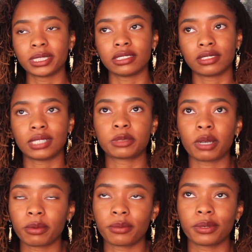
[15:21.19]
because that's
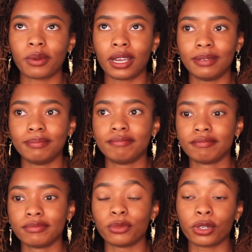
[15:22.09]
probably
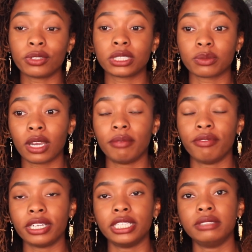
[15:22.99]
one reason why
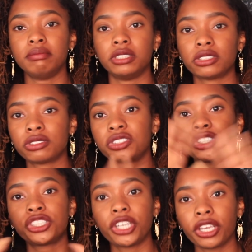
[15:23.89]
I'm very just
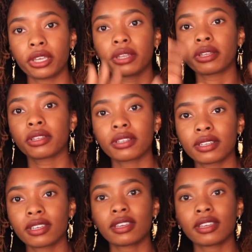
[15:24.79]
chill